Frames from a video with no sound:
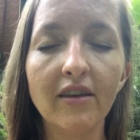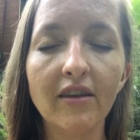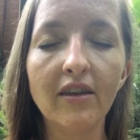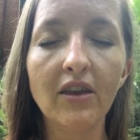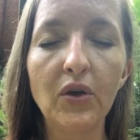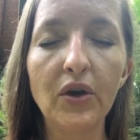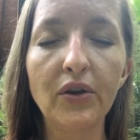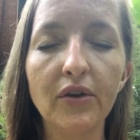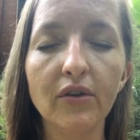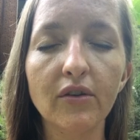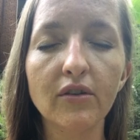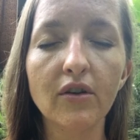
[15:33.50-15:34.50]
You could
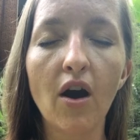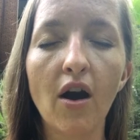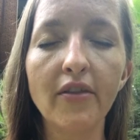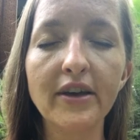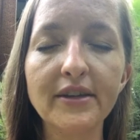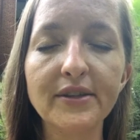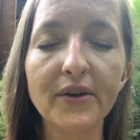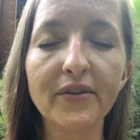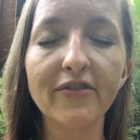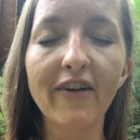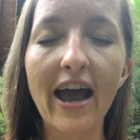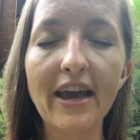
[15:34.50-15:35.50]
call this your
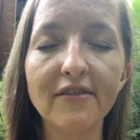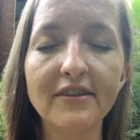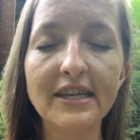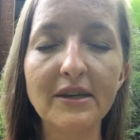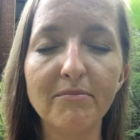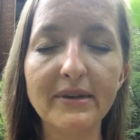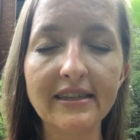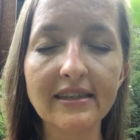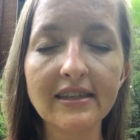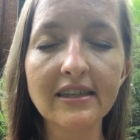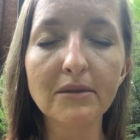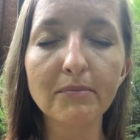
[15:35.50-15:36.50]
5D
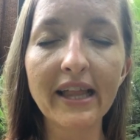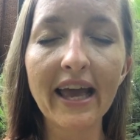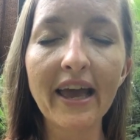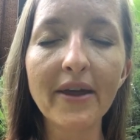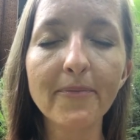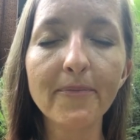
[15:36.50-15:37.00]
business plan.